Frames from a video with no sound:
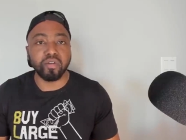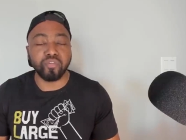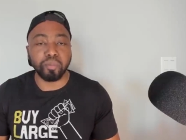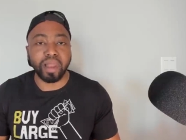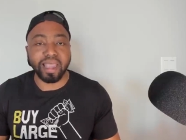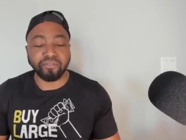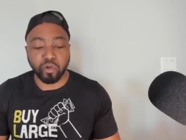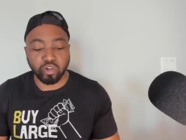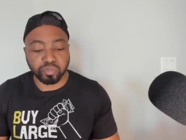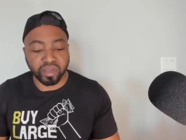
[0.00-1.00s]
for black
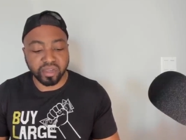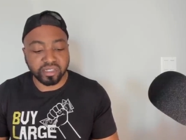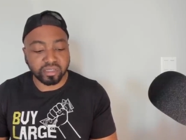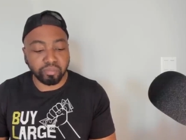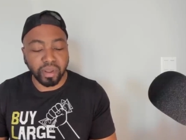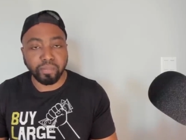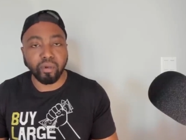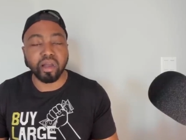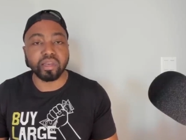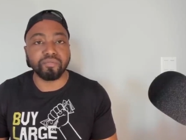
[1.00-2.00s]
folks because people
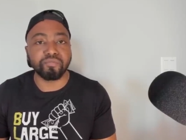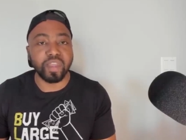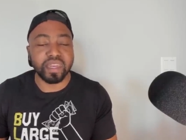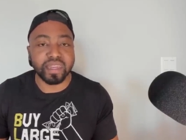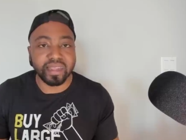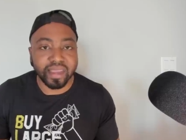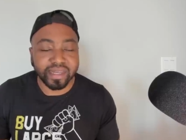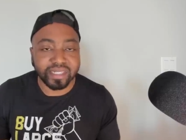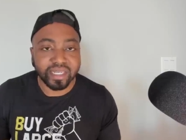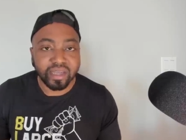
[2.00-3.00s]
are defending it,